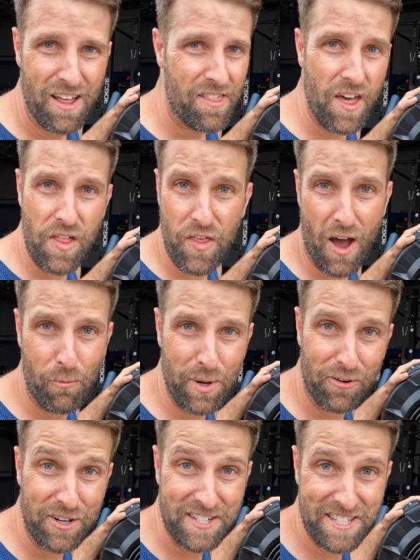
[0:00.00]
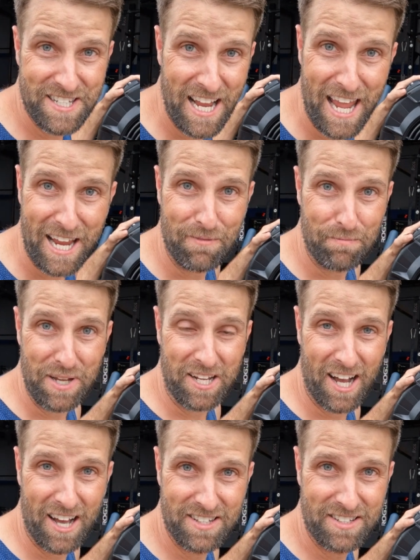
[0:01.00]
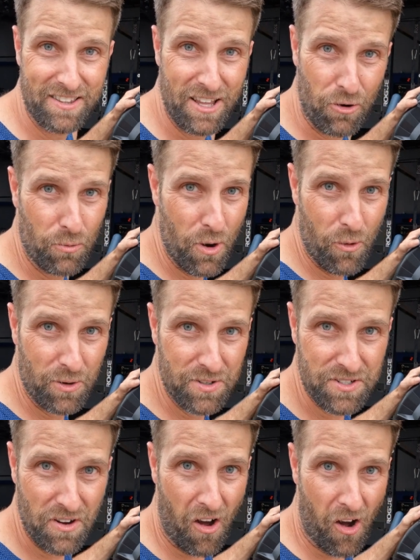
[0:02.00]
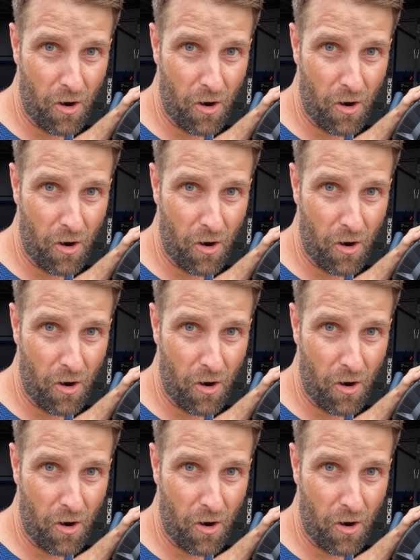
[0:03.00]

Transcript: they thought we were insane because their rowers